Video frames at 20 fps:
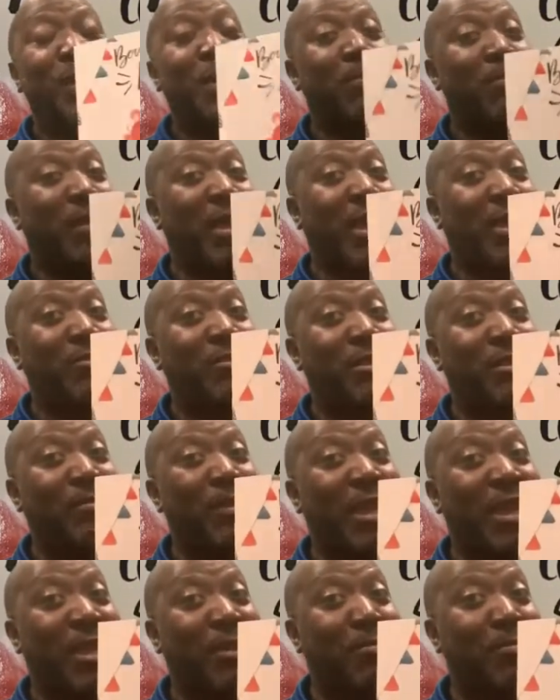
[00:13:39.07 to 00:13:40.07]
Bounce
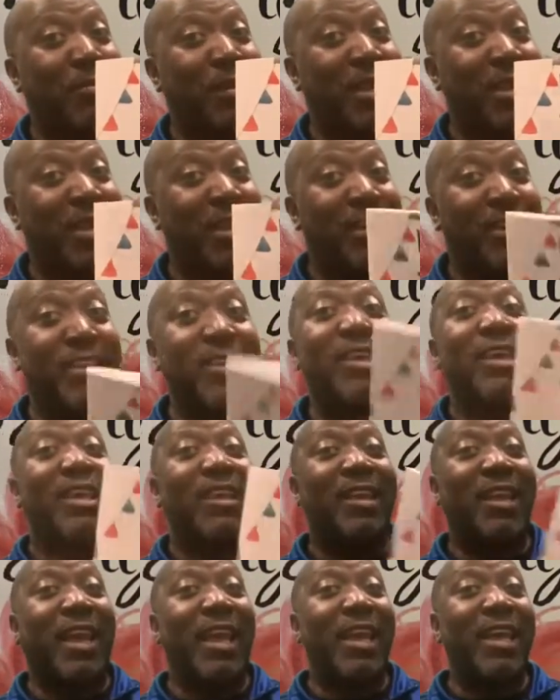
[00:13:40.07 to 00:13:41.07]
Back Betty.
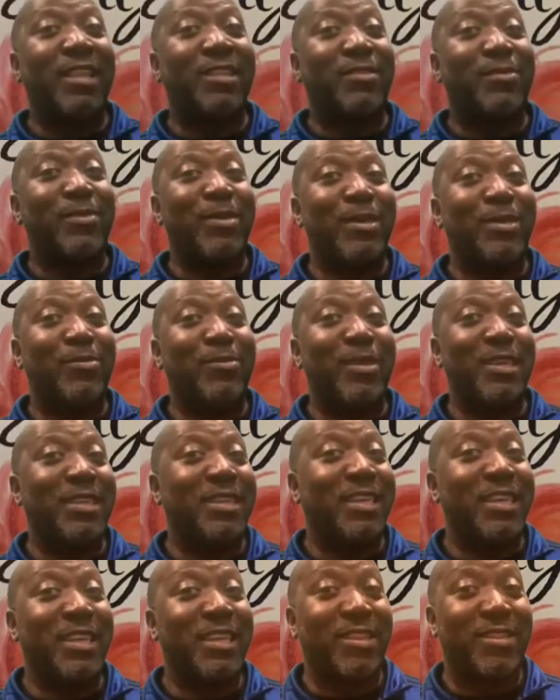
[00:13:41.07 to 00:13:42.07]
Last week we
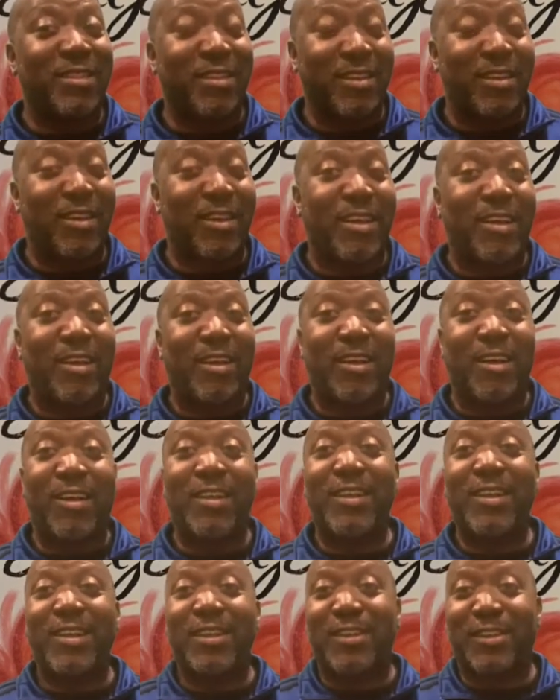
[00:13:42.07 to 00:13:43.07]
did the
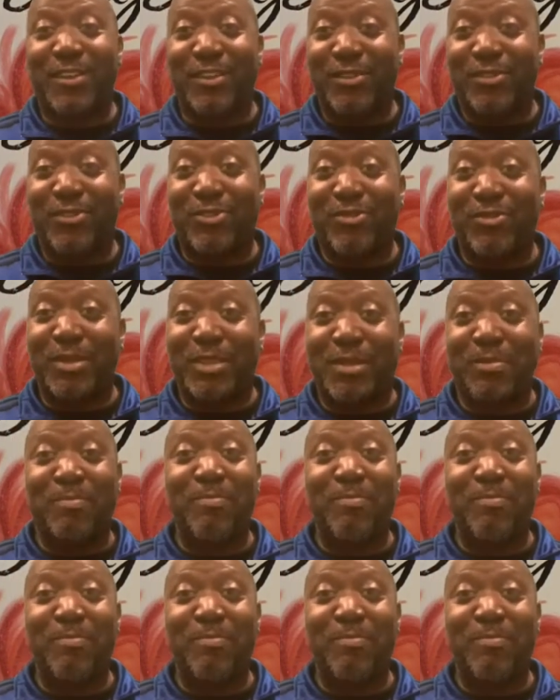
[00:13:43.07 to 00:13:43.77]
hugging tree.